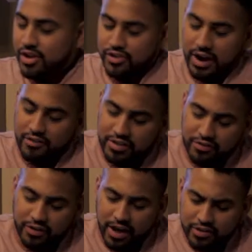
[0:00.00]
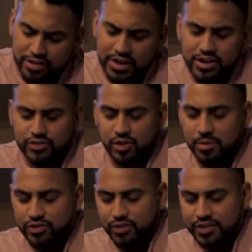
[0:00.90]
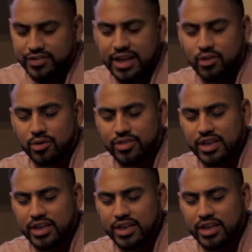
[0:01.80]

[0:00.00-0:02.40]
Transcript: Dear Heavenly Father, thank you so much for this day, Lord.